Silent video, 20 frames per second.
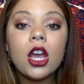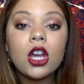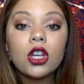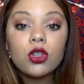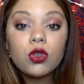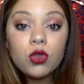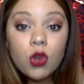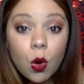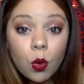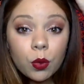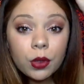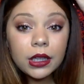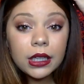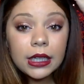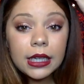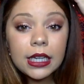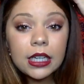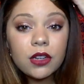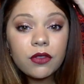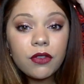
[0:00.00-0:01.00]
you don't
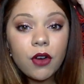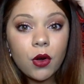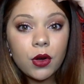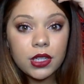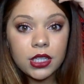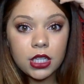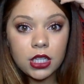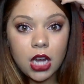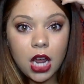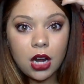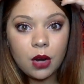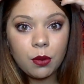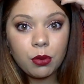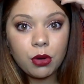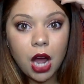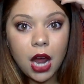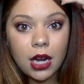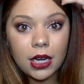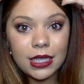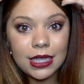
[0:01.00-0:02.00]
really need to focus a ton of
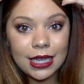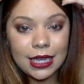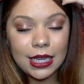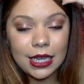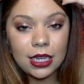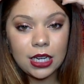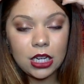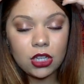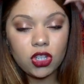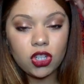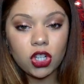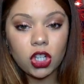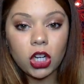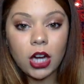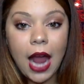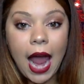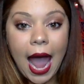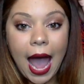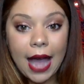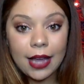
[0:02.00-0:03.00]
product and conditioner
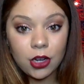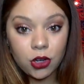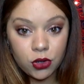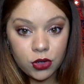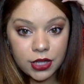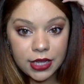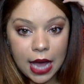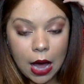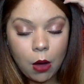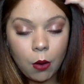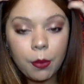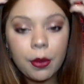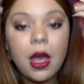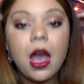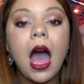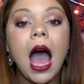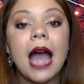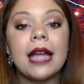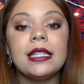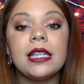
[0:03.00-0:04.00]
at your scalp.
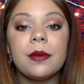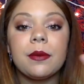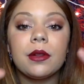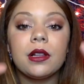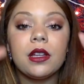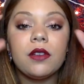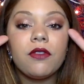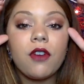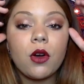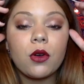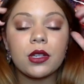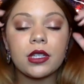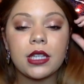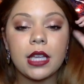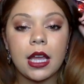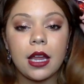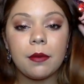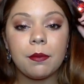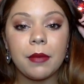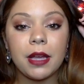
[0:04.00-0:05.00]
I typically focus
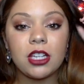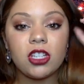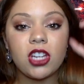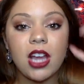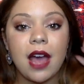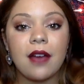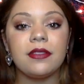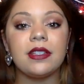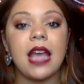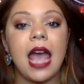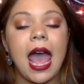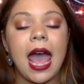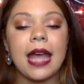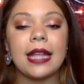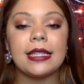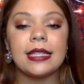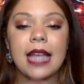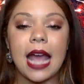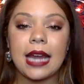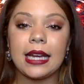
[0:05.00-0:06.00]
it mid shaft to
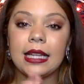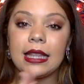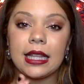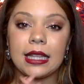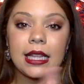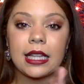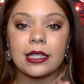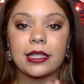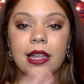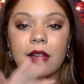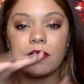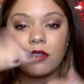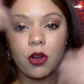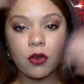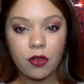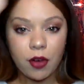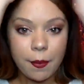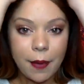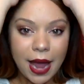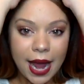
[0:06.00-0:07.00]
ends. Anything that's left
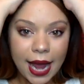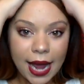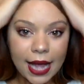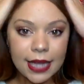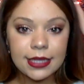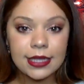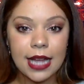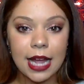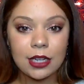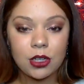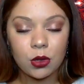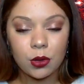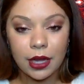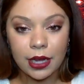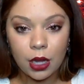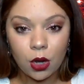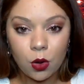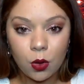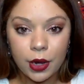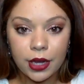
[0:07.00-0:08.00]
over in my hands, I do
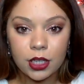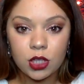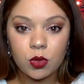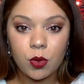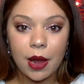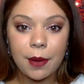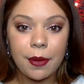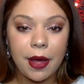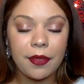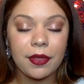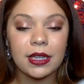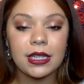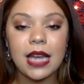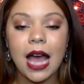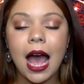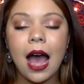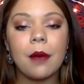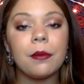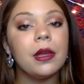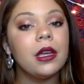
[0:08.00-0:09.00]
like a quick swipe on the
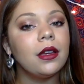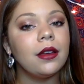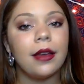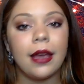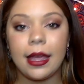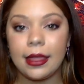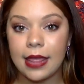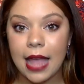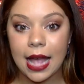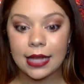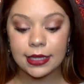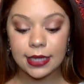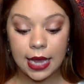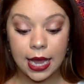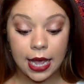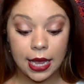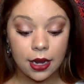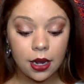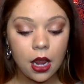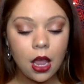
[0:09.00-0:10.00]
top, and that's
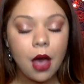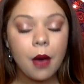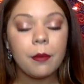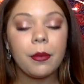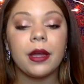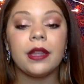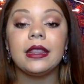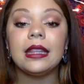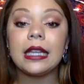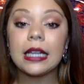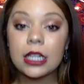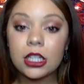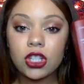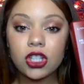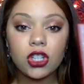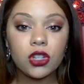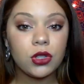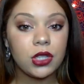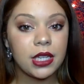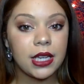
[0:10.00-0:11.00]
it. But these
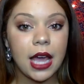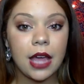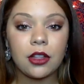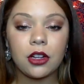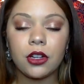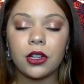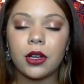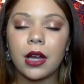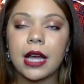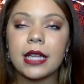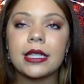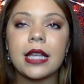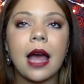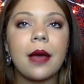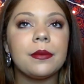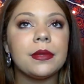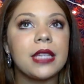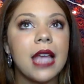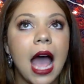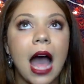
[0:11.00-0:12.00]
two together, you guys,
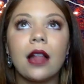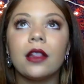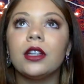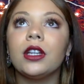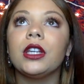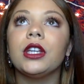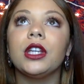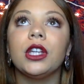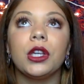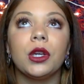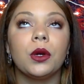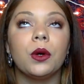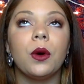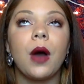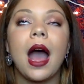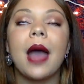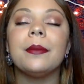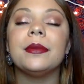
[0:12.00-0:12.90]
I'm telling you,